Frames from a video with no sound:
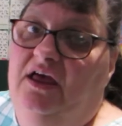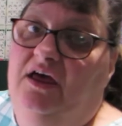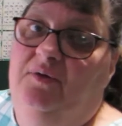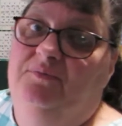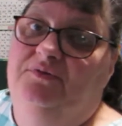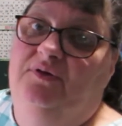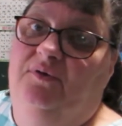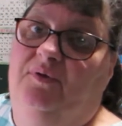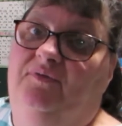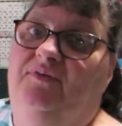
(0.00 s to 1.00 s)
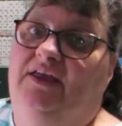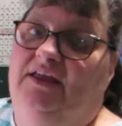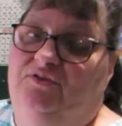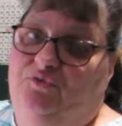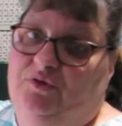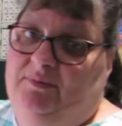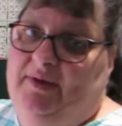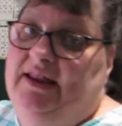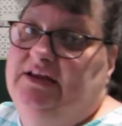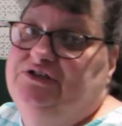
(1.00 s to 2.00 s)
Um, so if it gets really
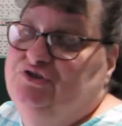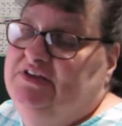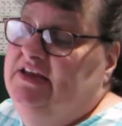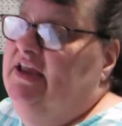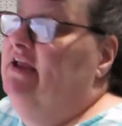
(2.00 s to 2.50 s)
bad, I do take